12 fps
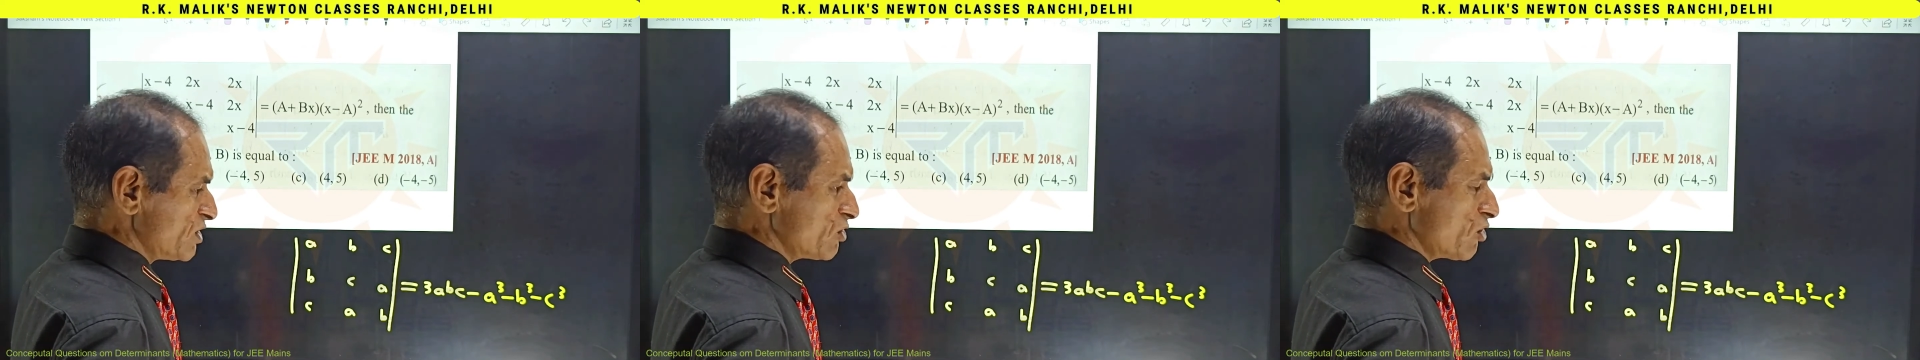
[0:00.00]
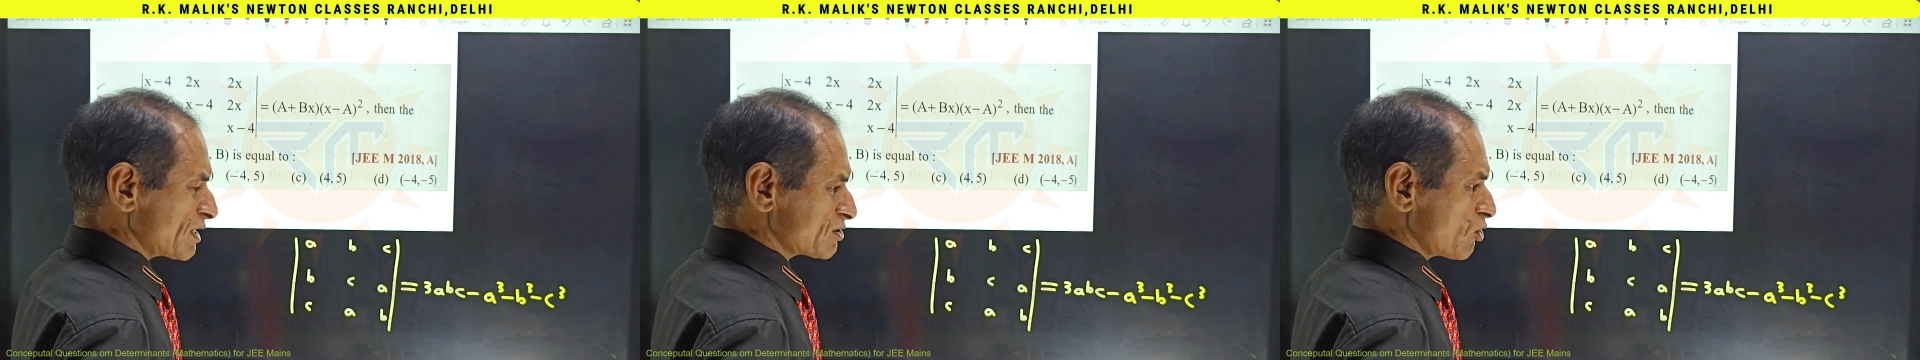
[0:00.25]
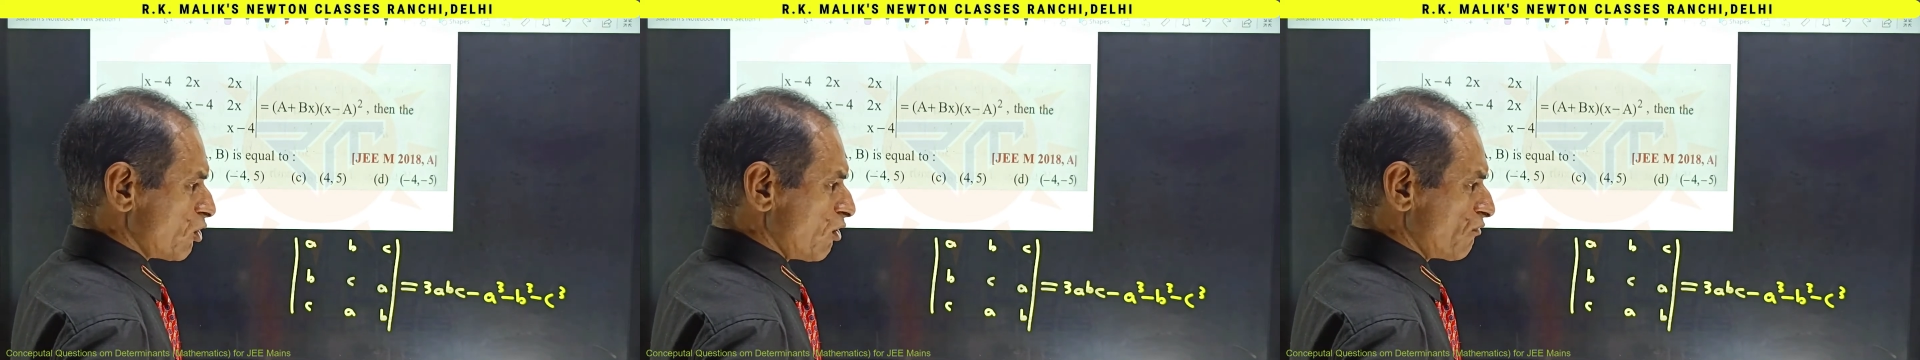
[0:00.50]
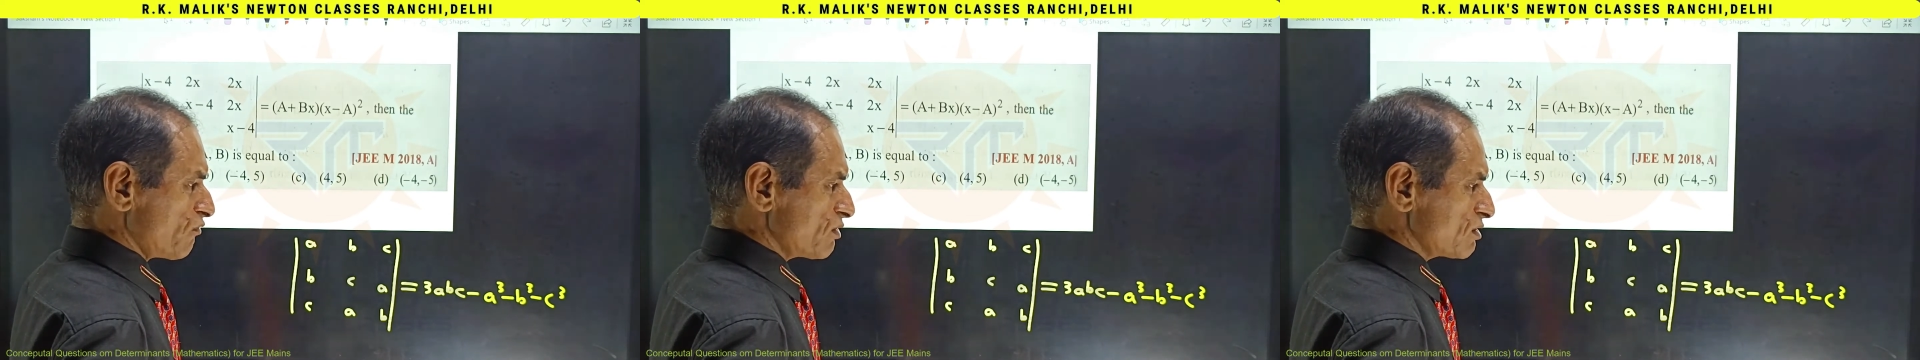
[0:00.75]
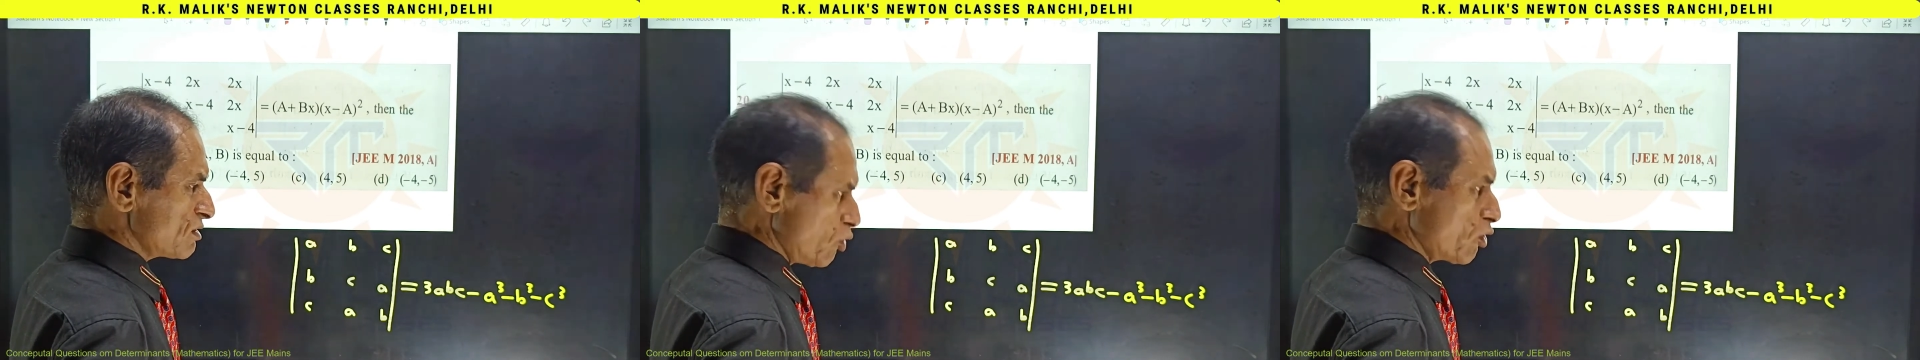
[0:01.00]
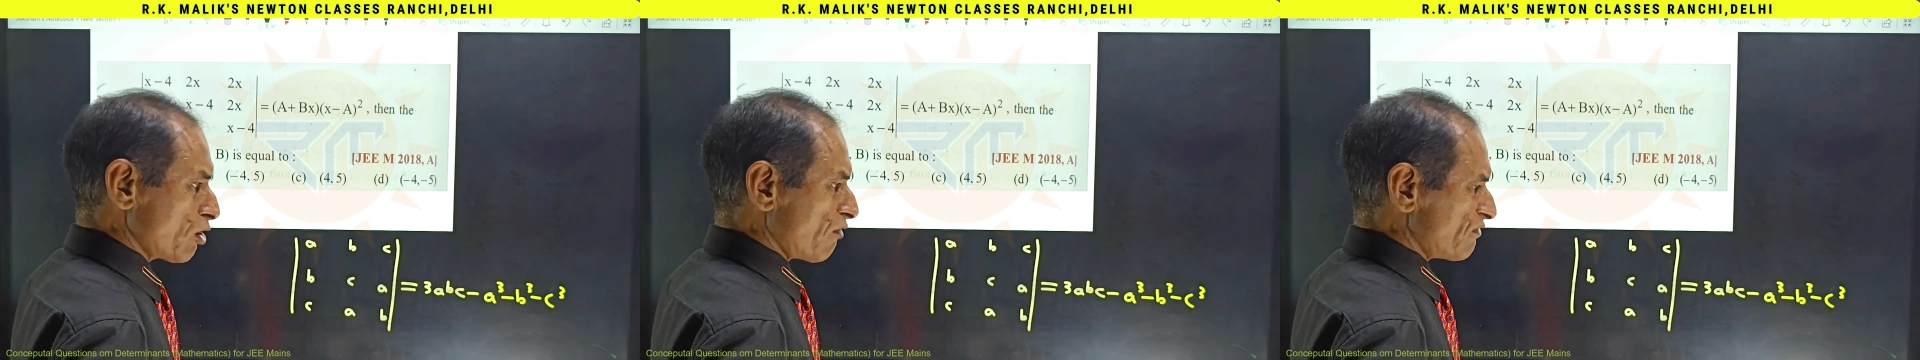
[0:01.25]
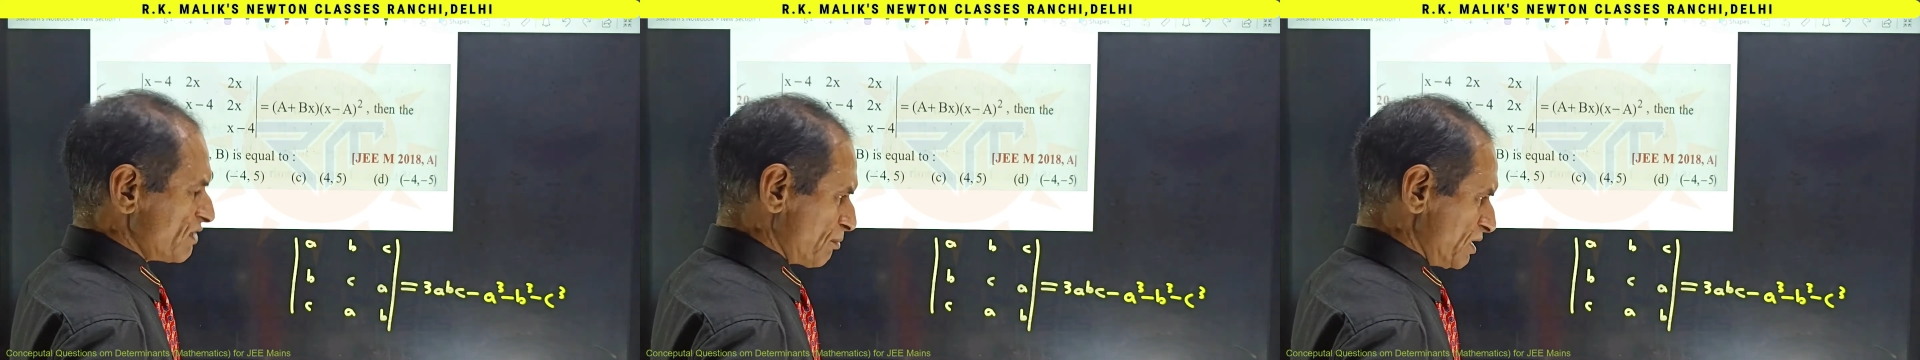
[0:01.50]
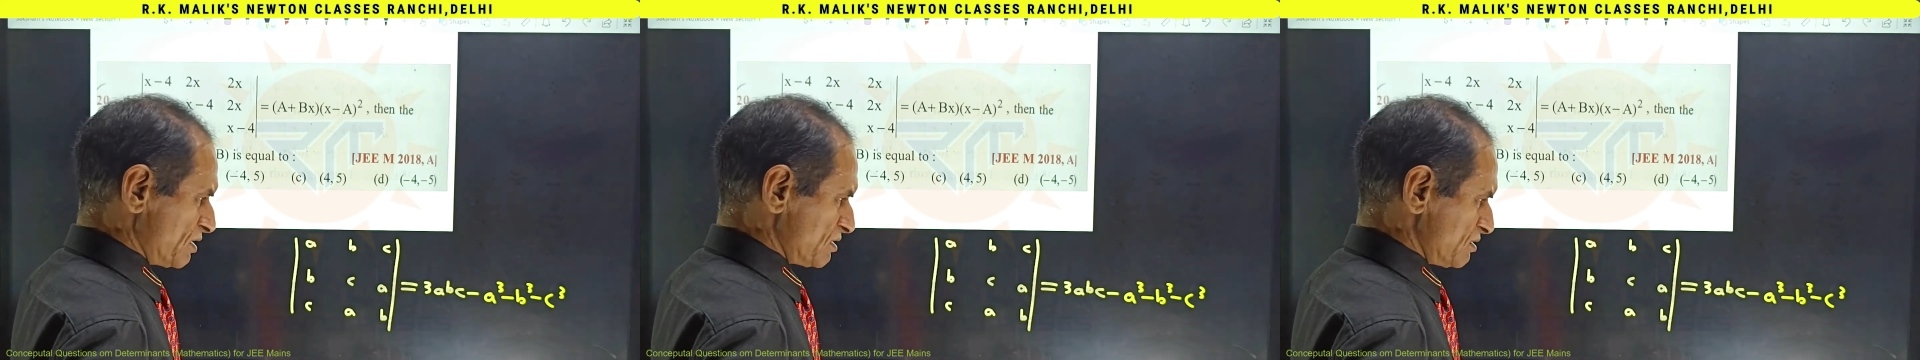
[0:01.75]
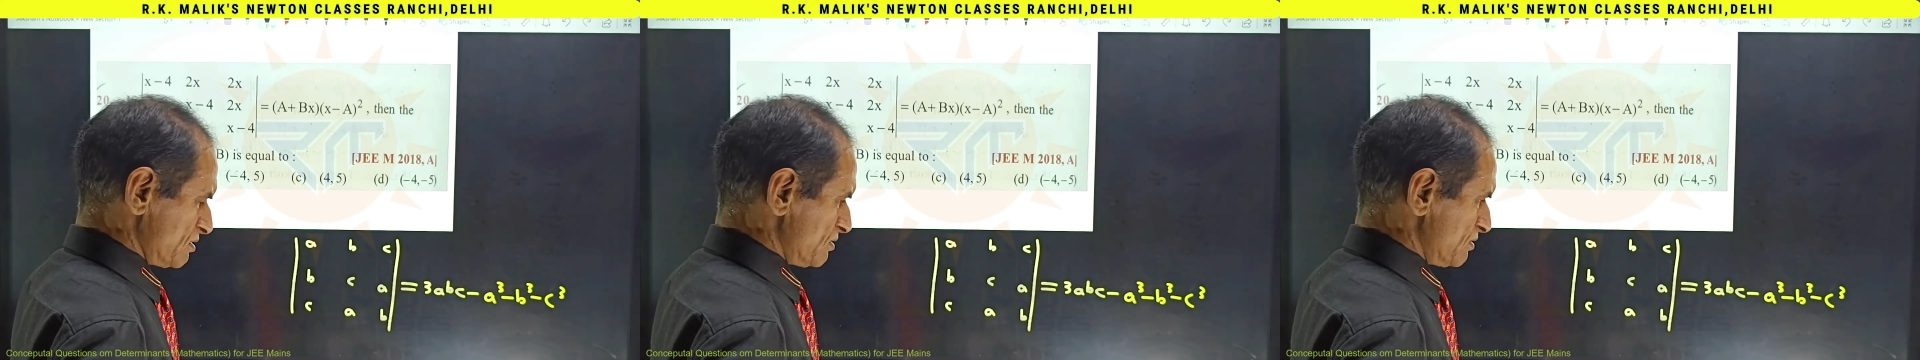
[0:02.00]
video lecture of theory of determinant.